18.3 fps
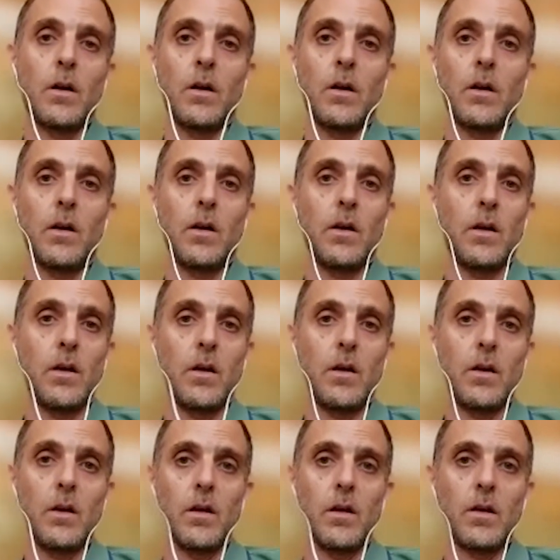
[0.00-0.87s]

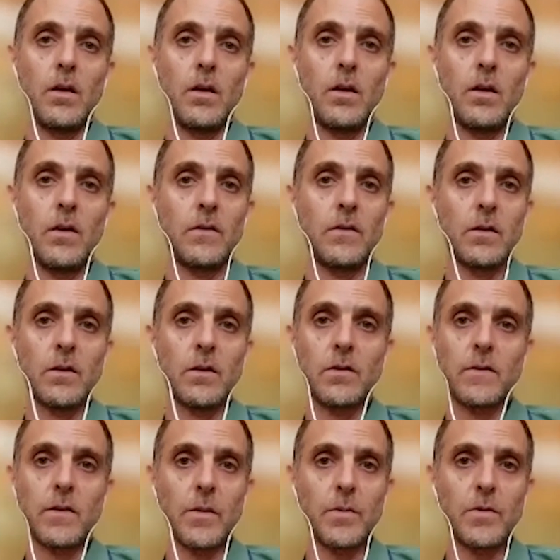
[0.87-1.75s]
He's an
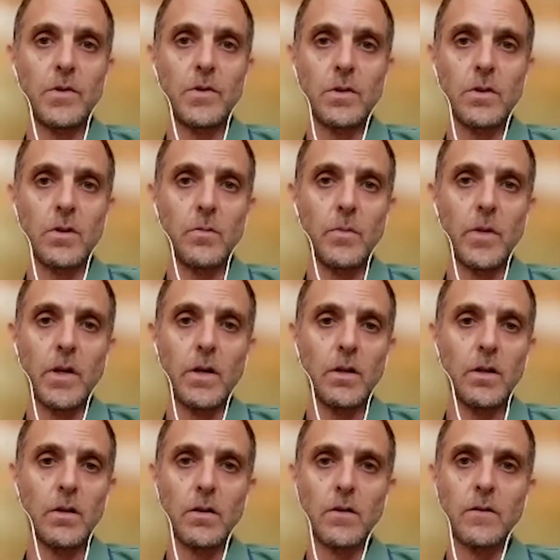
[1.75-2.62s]
exceptional
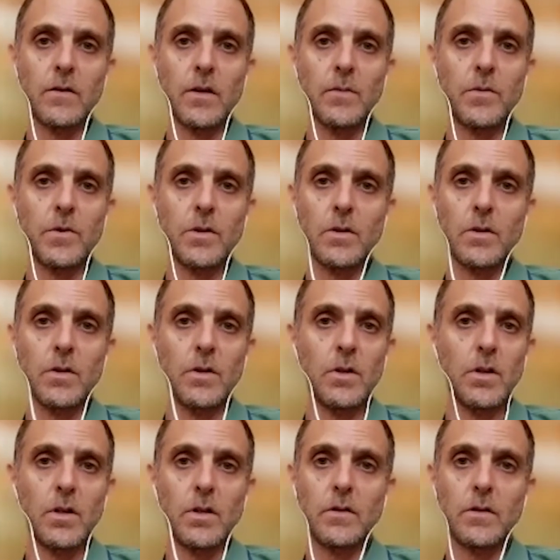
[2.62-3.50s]
man,
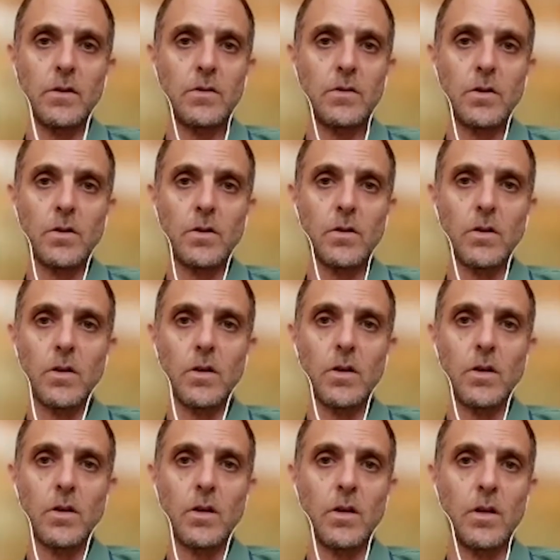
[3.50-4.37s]
exceptional teacher.
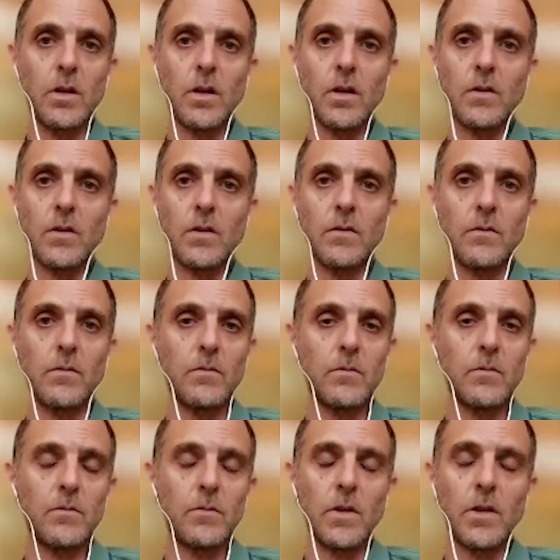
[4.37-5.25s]
He had
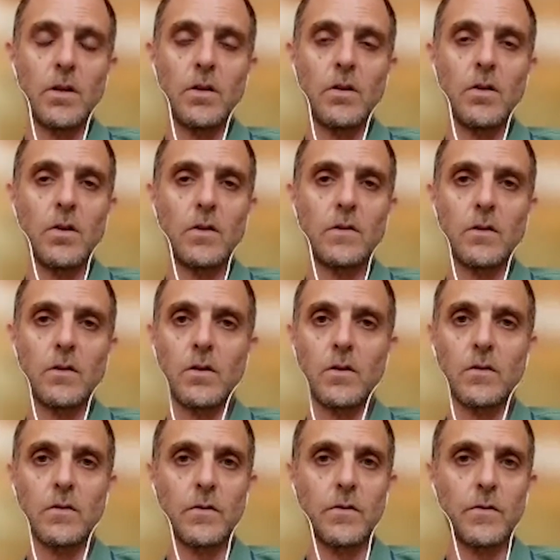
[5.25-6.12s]
lots
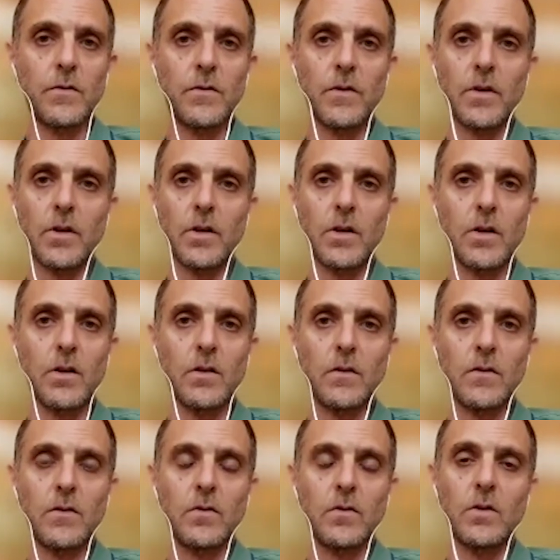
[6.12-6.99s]
of
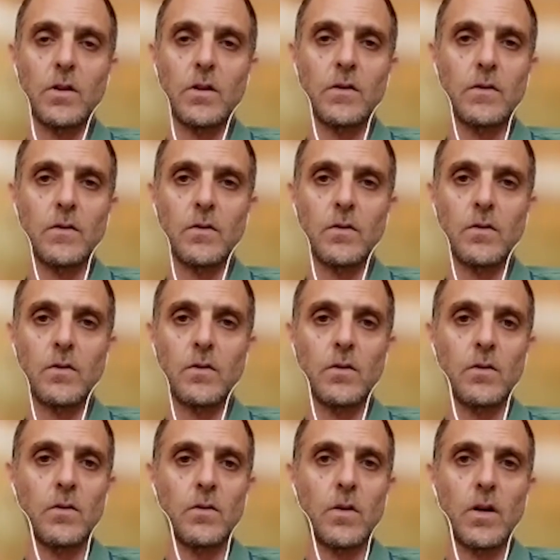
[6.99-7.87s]
students
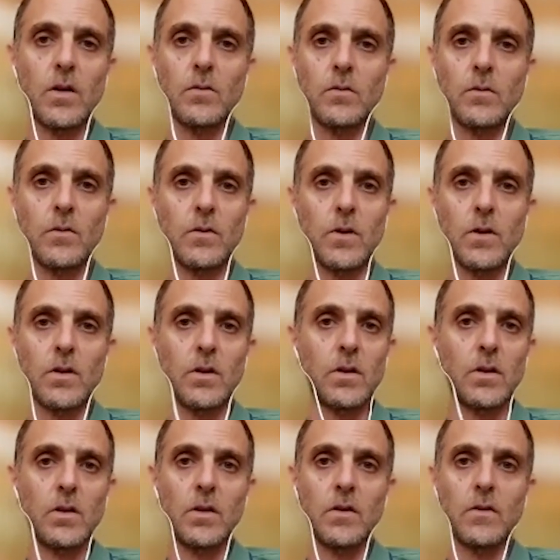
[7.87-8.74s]
all around
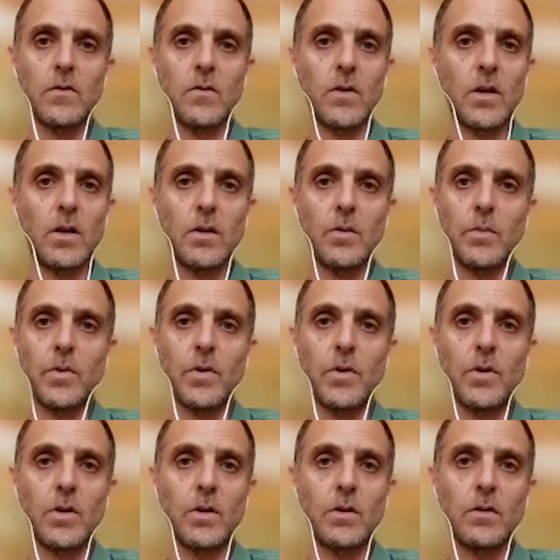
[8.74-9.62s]
Israel and
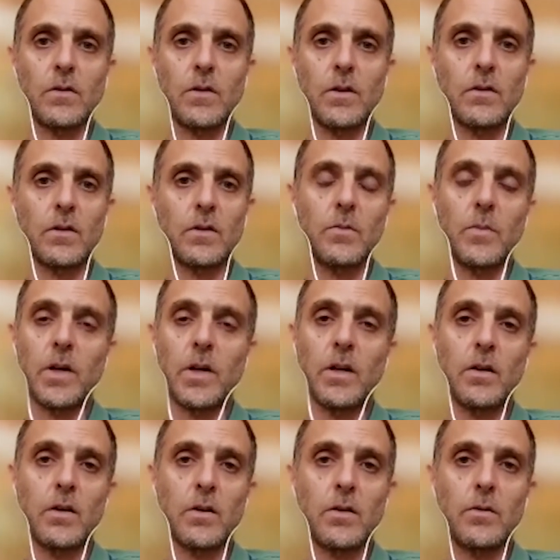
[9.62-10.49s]
Poland that
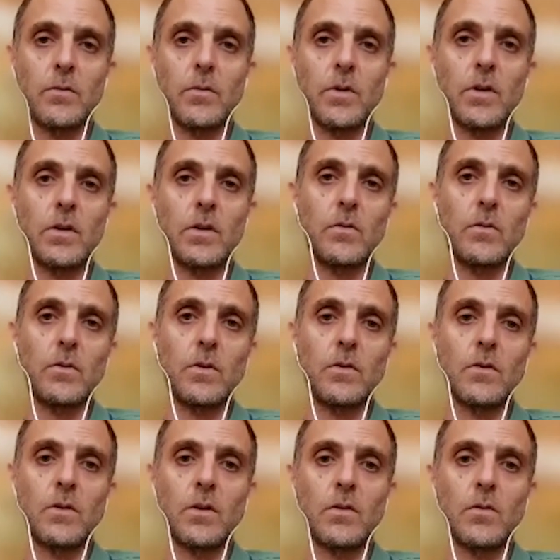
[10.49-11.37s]
admire him
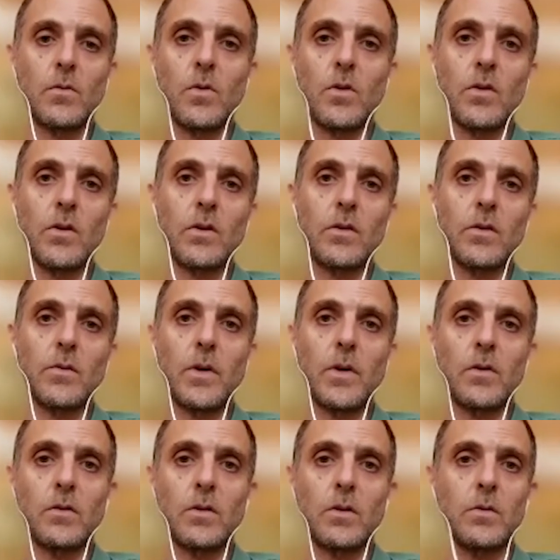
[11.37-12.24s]
and worried
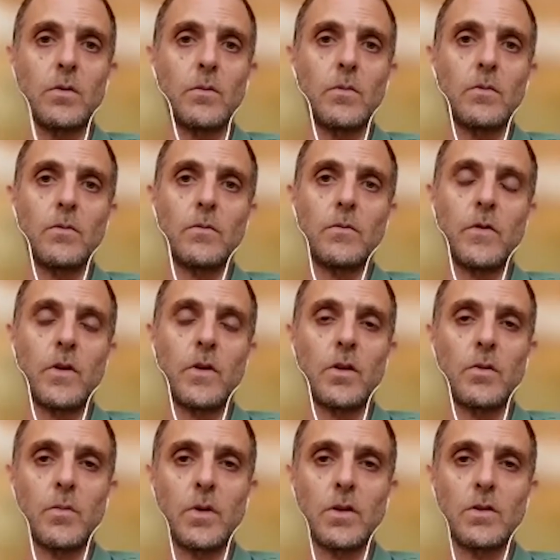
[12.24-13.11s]
about him very
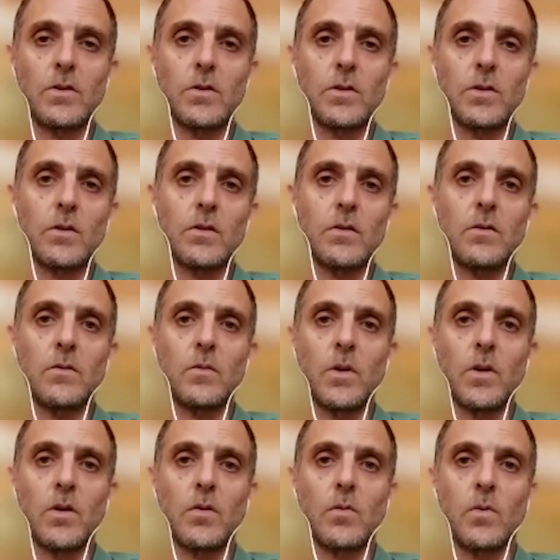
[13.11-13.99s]
much, and
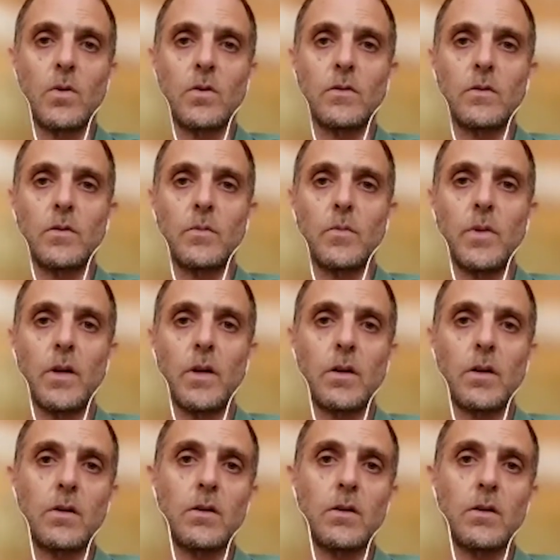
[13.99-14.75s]
we all want him back.